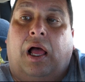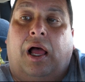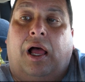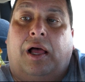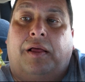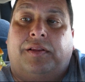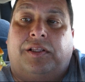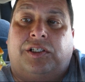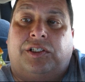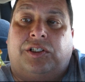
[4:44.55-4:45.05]

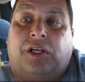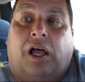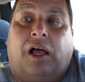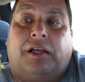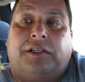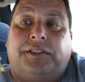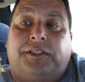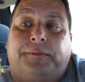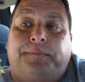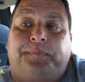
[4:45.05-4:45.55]
Uh, this is
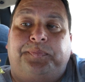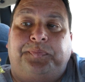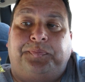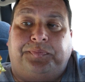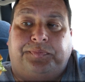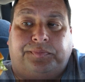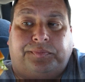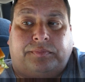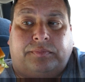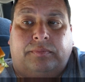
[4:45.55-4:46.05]
awesome.
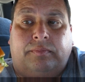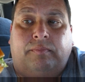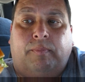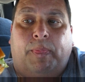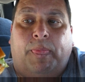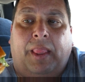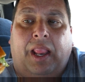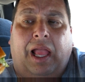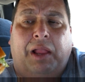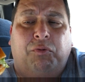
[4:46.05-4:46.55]

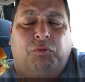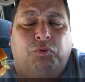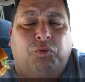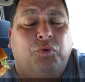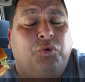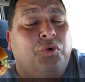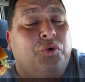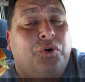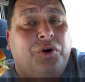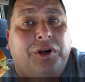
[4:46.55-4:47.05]
I
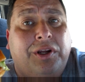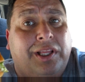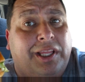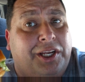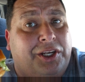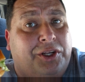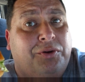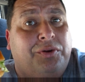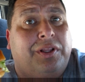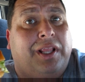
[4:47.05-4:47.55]

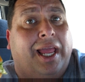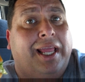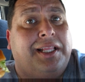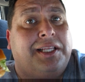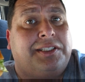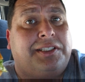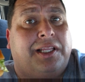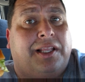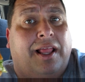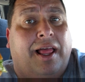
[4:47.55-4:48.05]
really do like
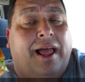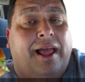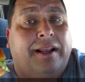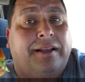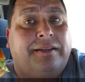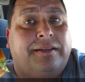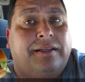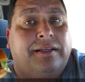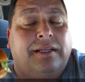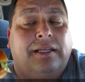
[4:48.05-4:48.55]
this a
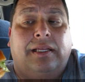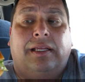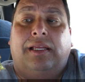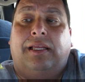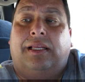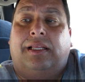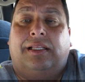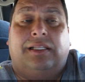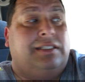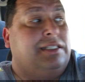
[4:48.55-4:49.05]
lot.
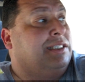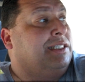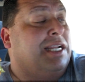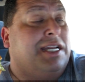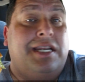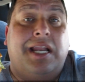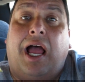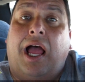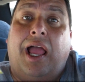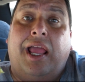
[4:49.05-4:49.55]
This is
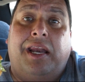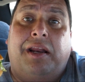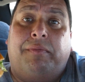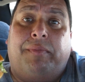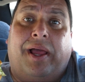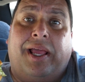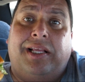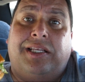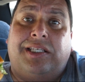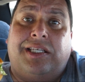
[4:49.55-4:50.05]
a 9
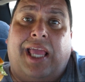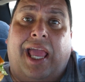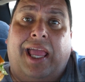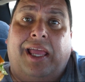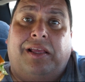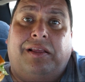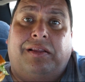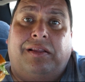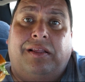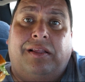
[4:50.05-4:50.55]
on my
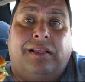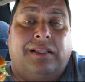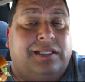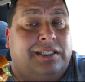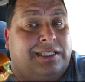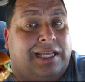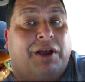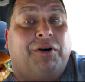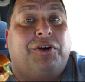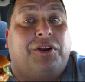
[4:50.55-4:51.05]
scale.
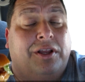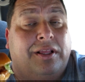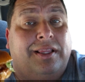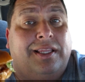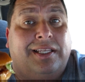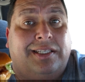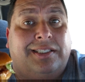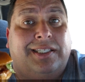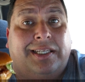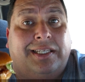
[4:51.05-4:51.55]
This is how
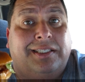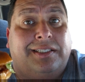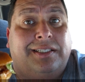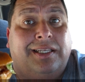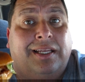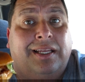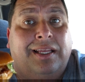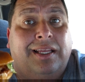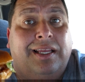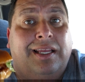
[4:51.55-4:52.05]
good this
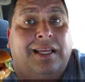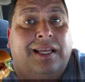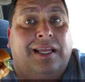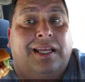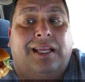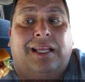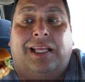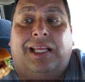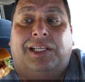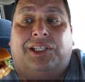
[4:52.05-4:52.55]
is.
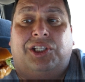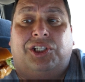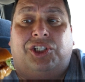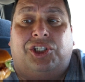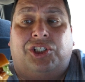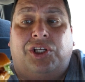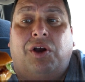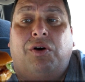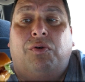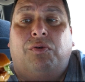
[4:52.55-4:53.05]
This is
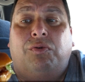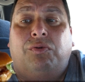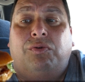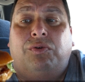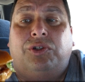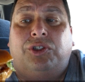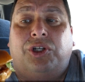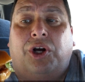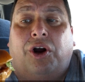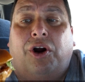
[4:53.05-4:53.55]
so
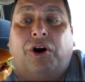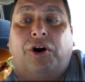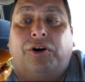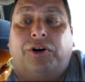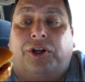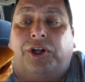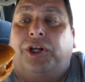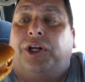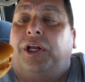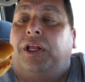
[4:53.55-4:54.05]

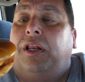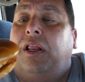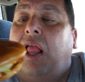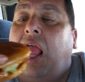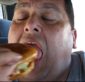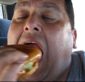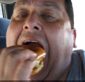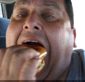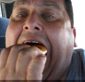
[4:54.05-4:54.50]
darn good.